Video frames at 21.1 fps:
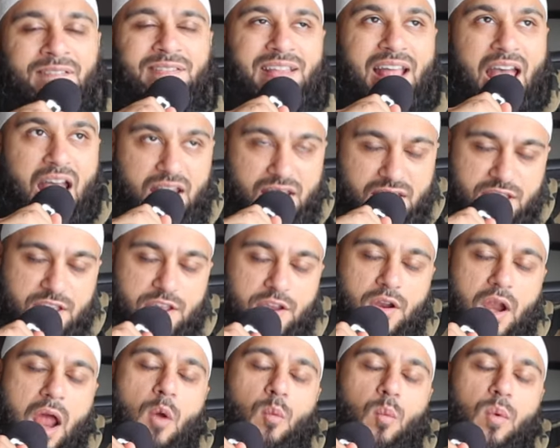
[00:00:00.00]
That
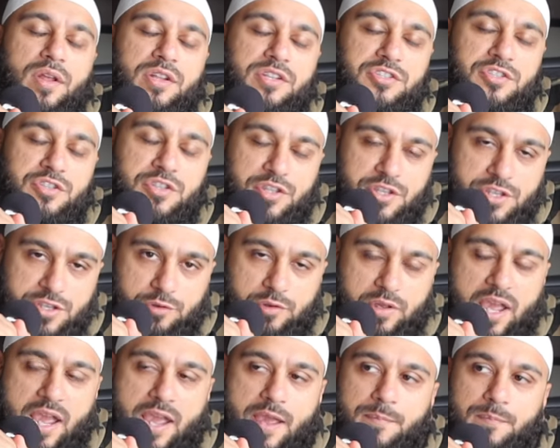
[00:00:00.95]
year, I went to the
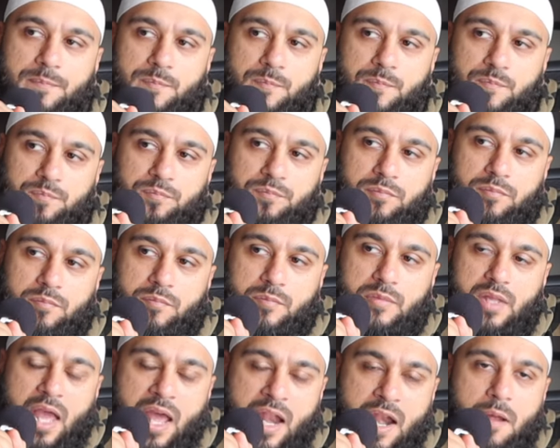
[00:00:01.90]
UK
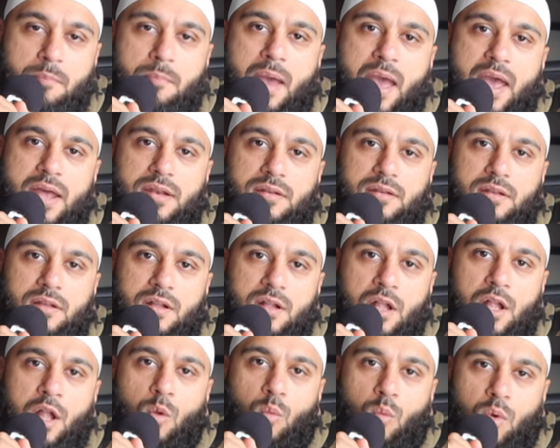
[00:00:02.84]
and I met
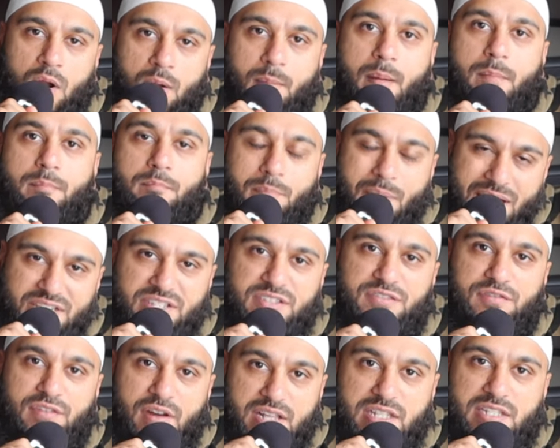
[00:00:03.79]
one of my
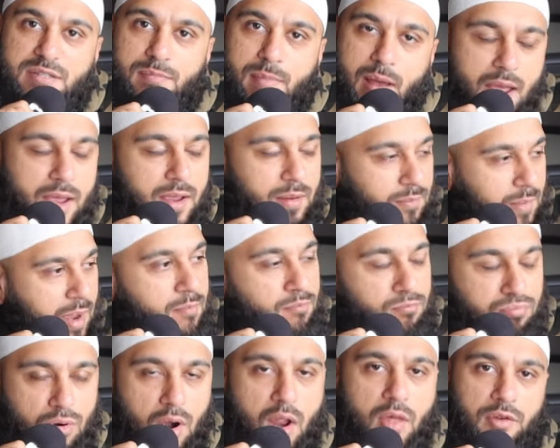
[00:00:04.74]
best friends, my, my
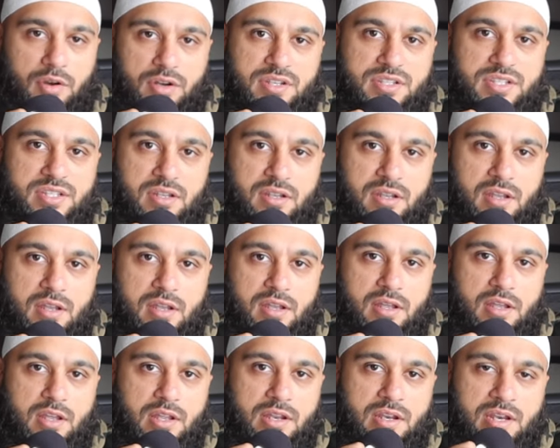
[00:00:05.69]
brothers
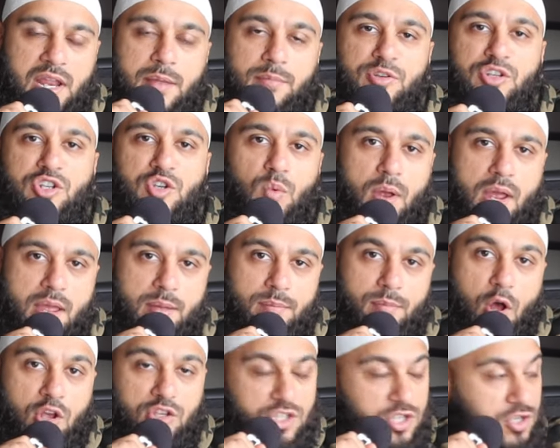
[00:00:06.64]
named Shuaib,
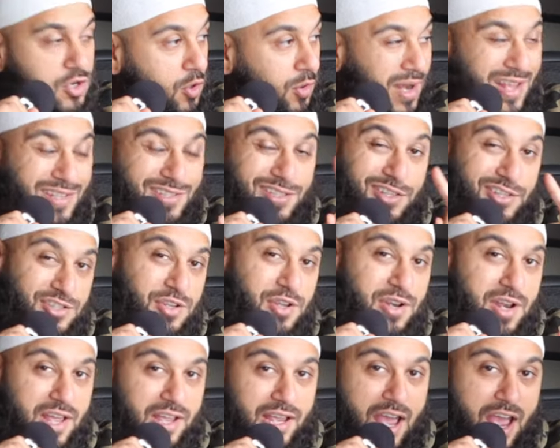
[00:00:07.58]
also known as the
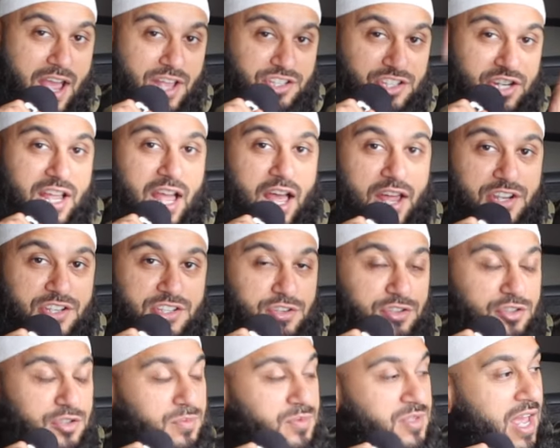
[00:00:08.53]
Sunnah Guy. Check out his
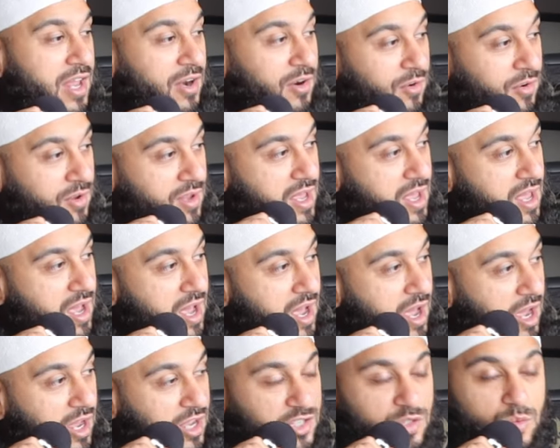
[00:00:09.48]
YouTube channel
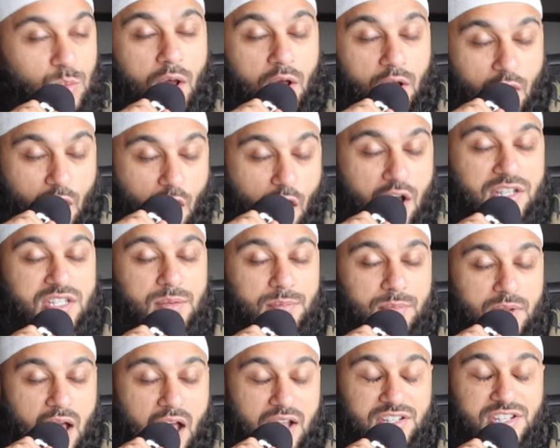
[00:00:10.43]
uh, as well.
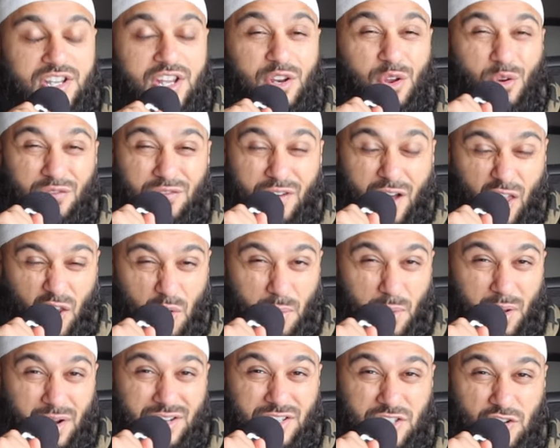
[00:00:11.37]
Awesome content. Go follow
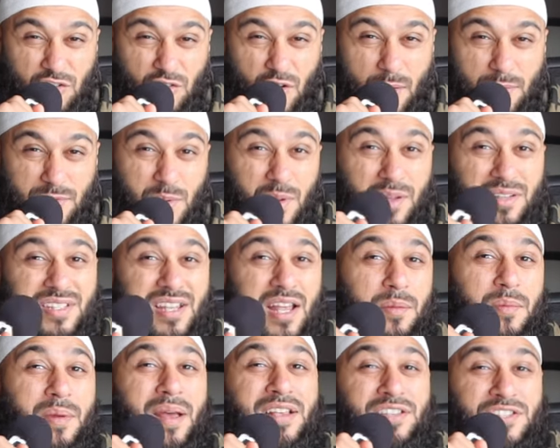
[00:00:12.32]
him on Instagram as well and
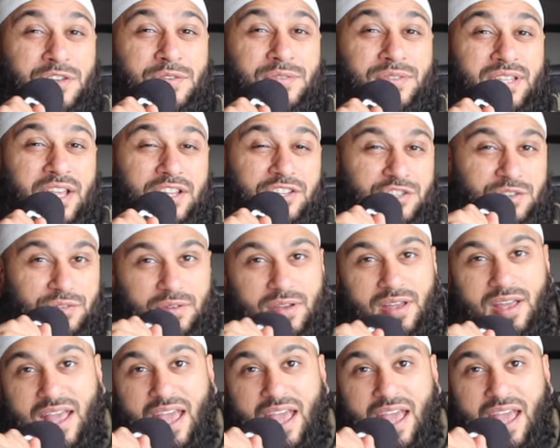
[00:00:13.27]
tell him SQ sent you.